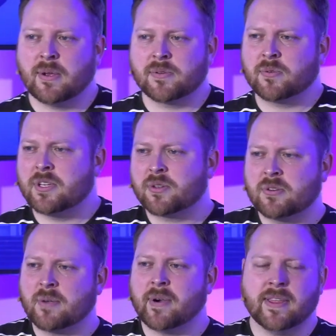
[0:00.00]
But I was really
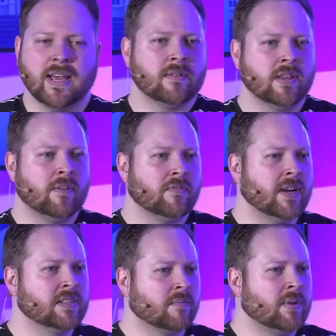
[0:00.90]
struck by that
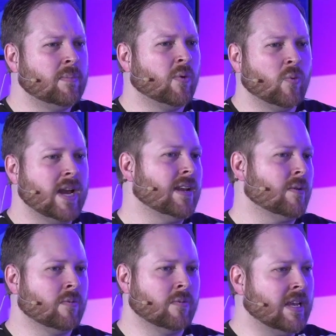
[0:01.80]
phrase of people
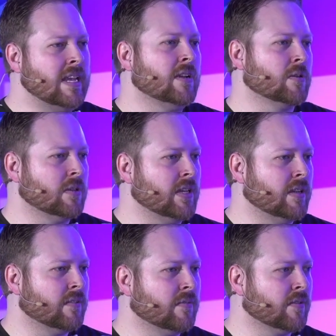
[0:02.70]
waiting
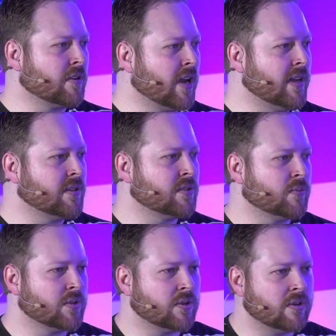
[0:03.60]
eagerly for
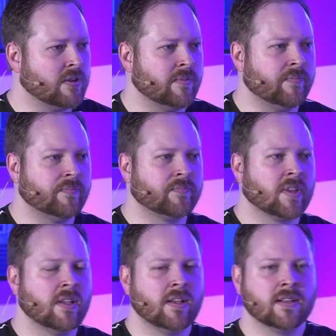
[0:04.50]
Christ's return,
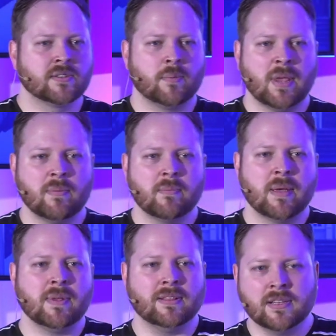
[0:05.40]
so that people
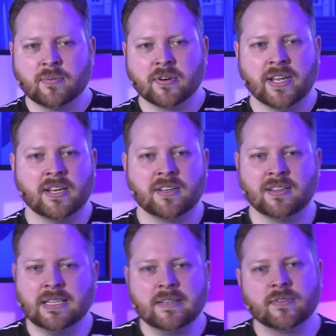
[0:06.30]
might be liberated,
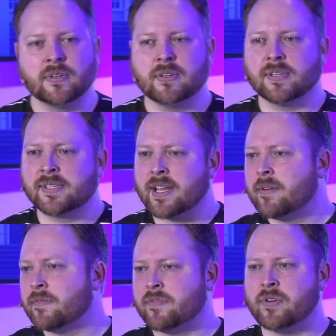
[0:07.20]
delivered,
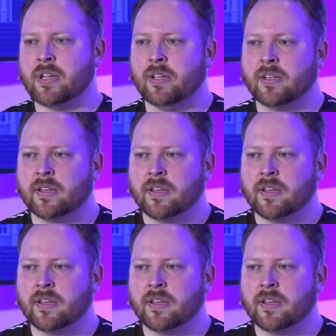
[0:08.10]
set free.